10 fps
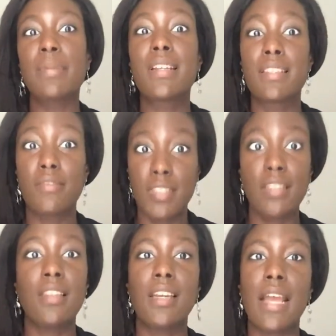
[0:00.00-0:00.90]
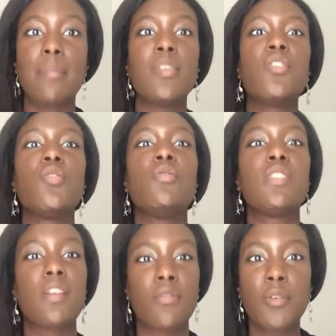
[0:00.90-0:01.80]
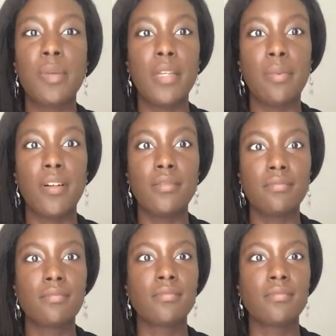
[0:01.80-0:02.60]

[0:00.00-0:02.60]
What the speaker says: because I've seen that happen to several people.